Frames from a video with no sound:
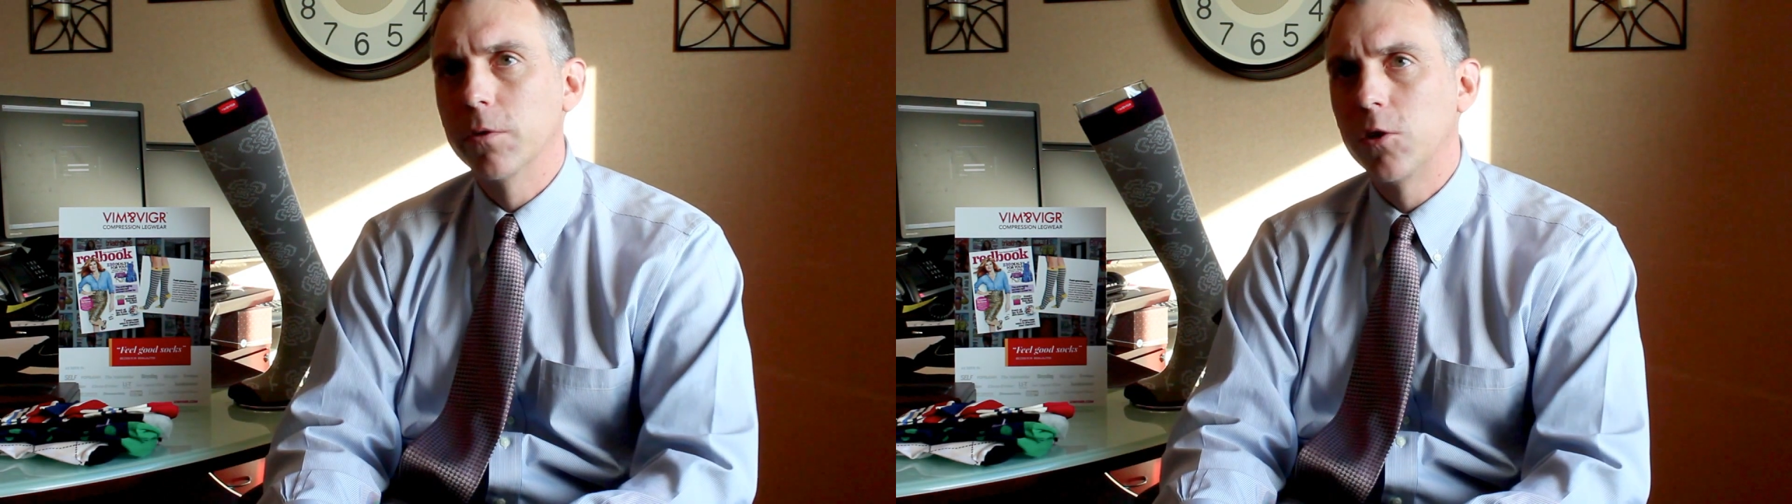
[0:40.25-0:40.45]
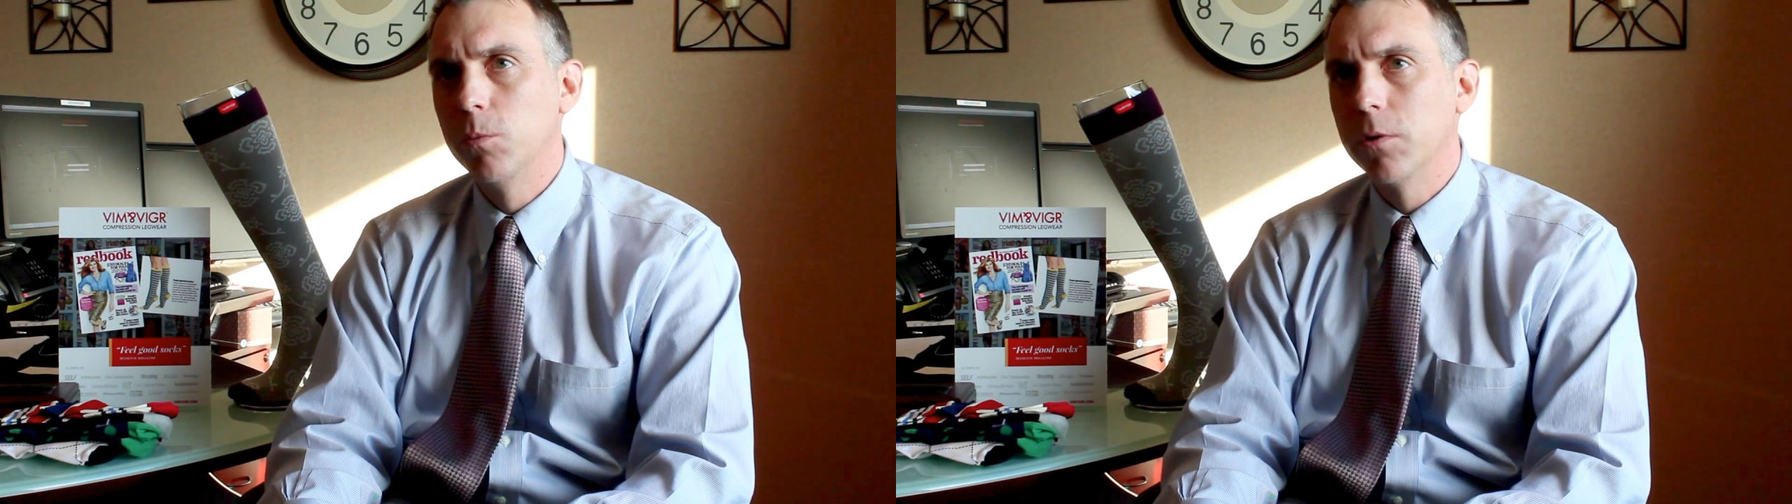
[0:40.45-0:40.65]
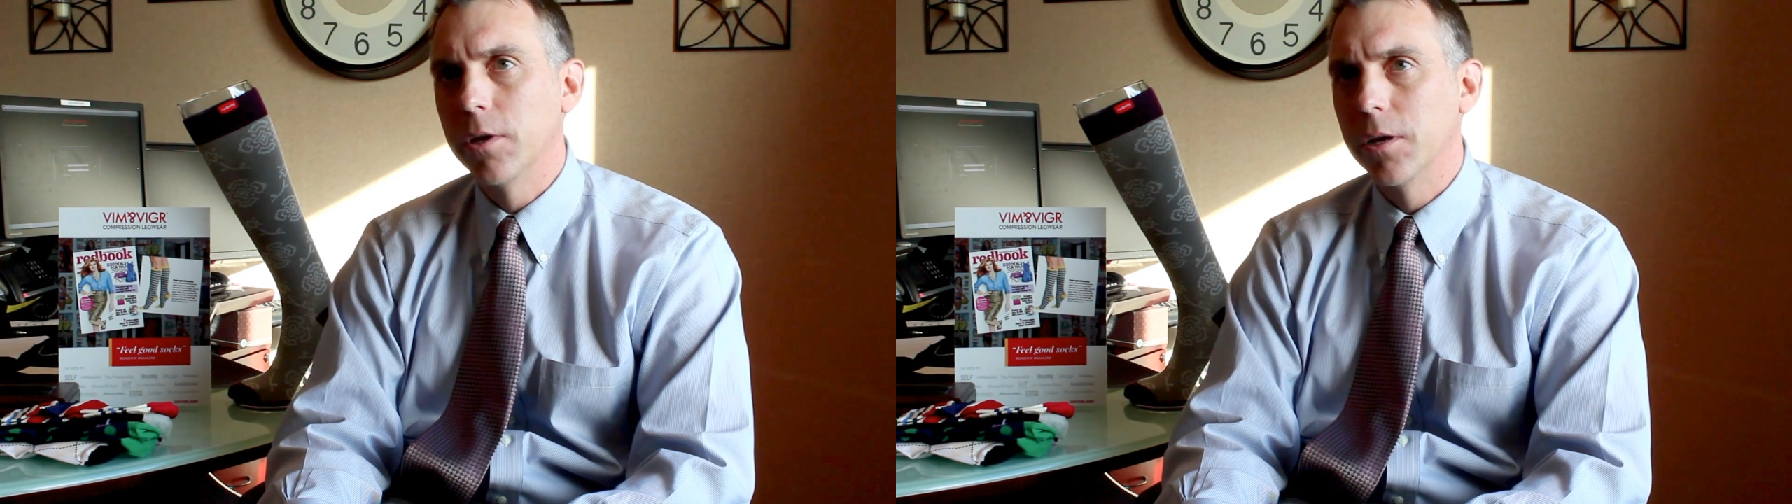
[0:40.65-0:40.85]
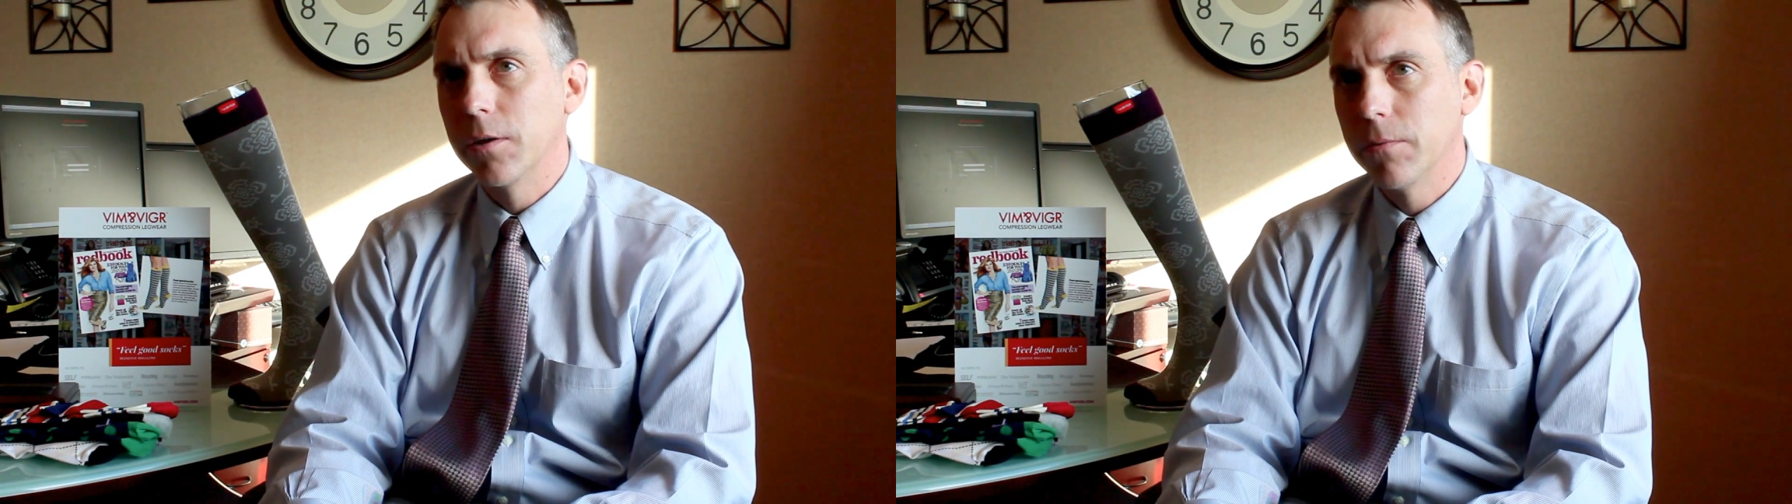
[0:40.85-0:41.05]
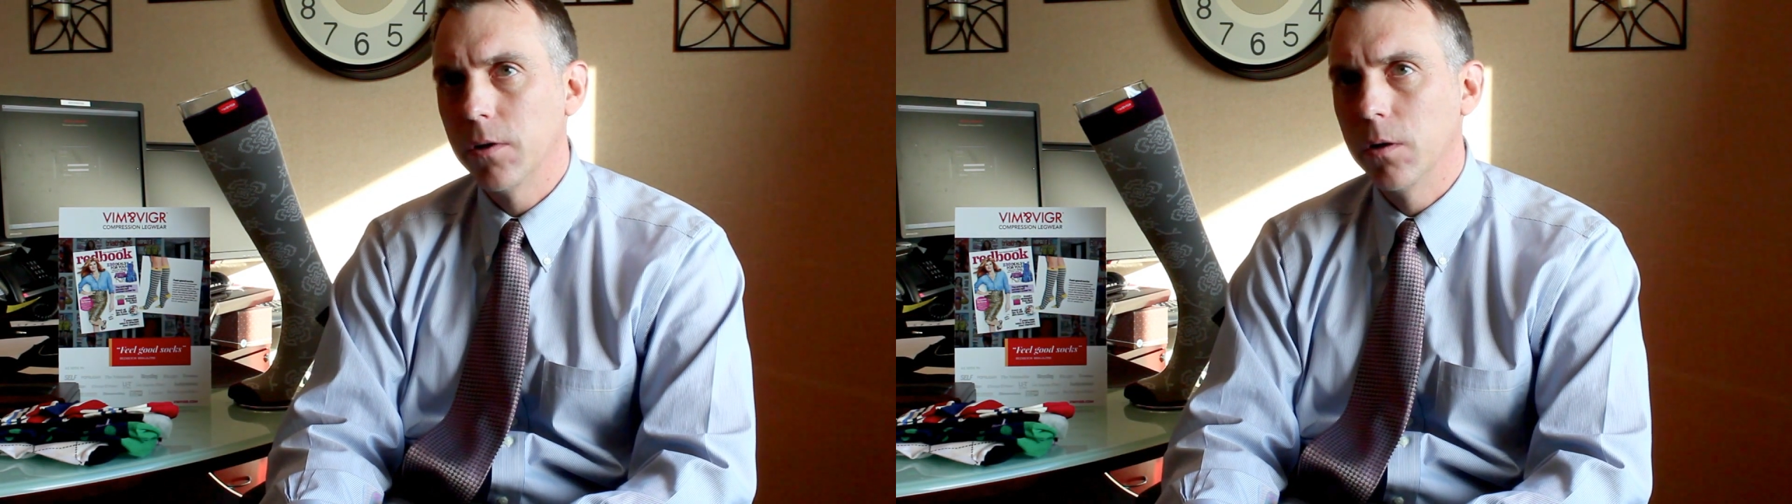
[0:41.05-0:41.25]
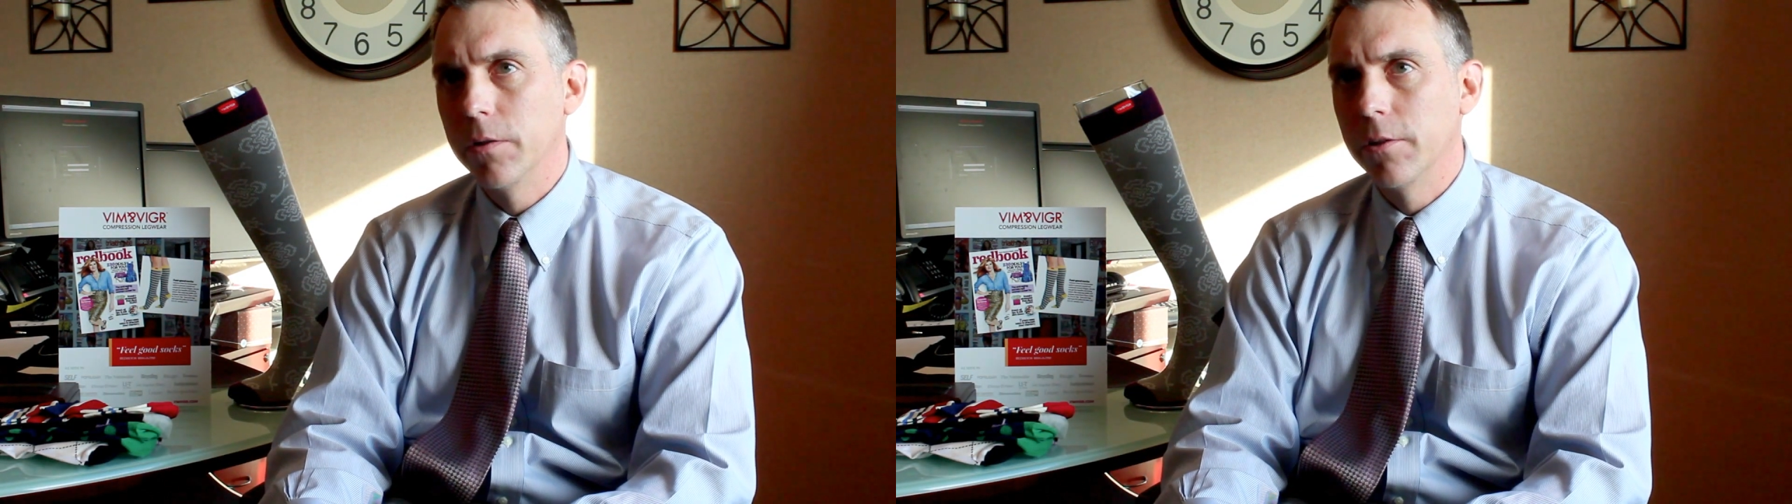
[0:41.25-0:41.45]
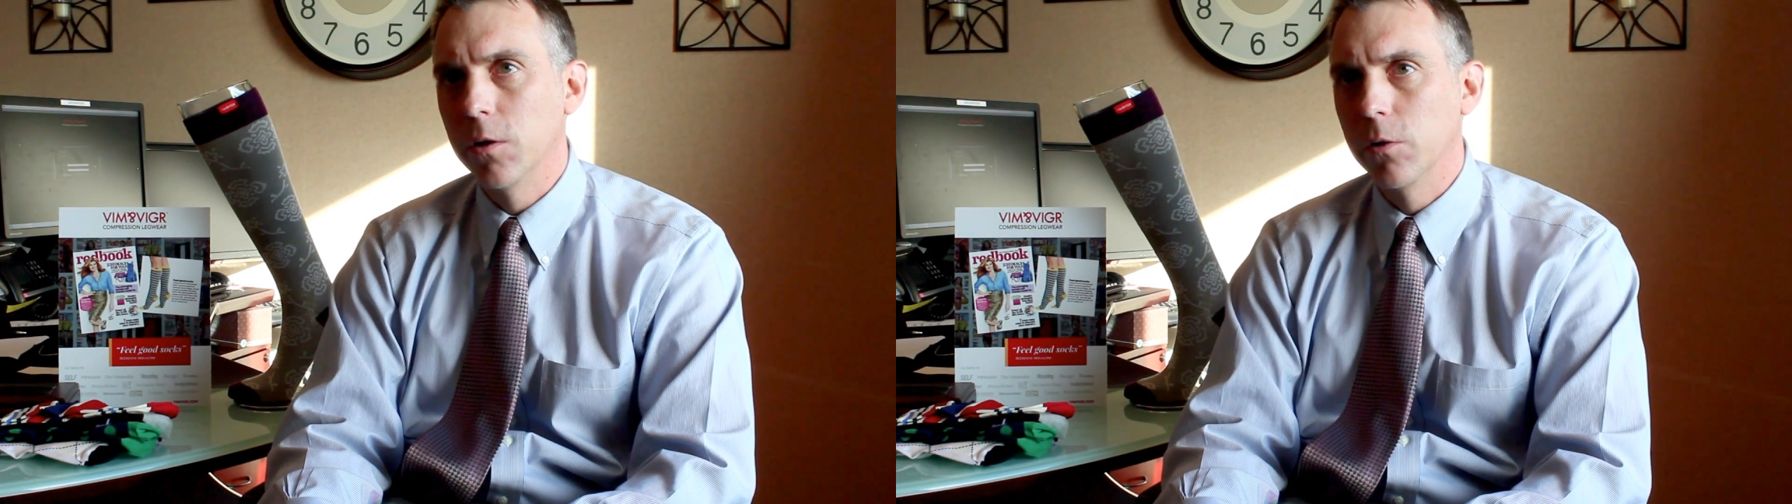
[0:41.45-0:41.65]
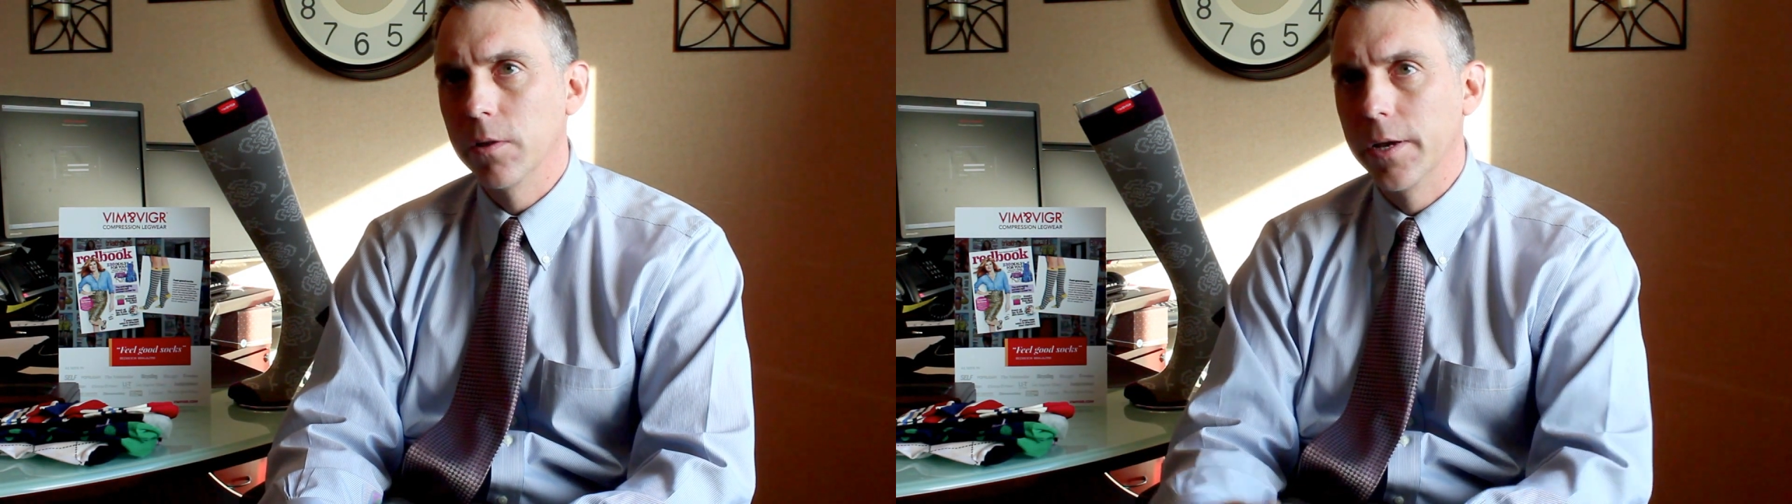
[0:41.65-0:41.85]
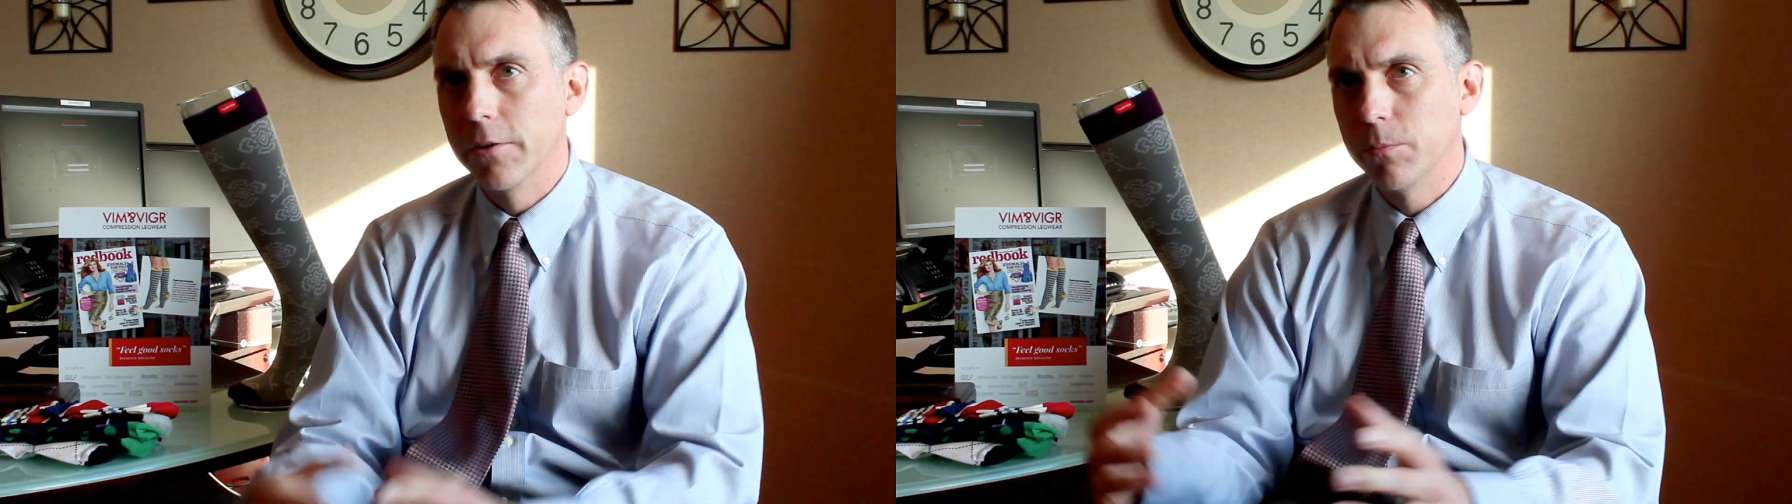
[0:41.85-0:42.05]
accumulating in the lower legs.